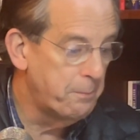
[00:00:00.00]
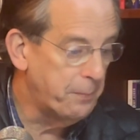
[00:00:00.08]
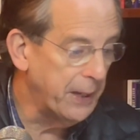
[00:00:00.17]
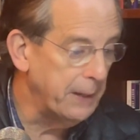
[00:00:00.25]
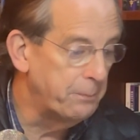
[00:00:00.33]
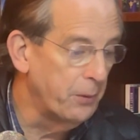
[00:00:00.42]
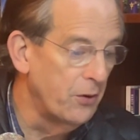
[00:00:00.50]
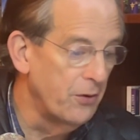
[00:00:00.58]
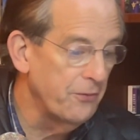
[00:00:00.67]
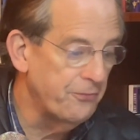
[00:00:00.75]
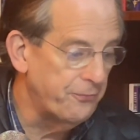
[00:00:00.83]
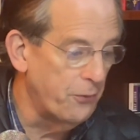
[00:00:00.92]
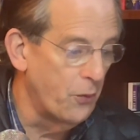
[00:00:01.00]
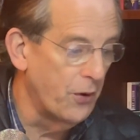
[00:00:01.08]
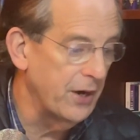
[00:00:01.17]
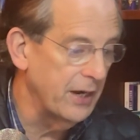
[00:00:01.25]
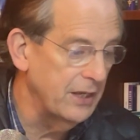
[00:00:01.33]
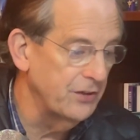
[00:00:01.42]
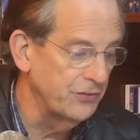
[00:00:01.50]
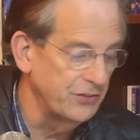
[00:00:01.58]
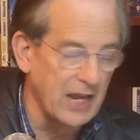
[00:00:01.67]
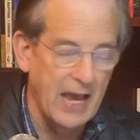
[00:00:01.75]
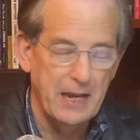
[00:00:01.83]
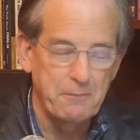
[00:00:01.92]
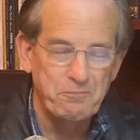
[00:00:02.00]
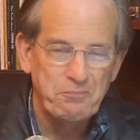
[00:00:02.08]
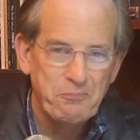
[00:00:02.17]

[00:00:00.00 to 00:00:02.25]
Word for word: people for his name.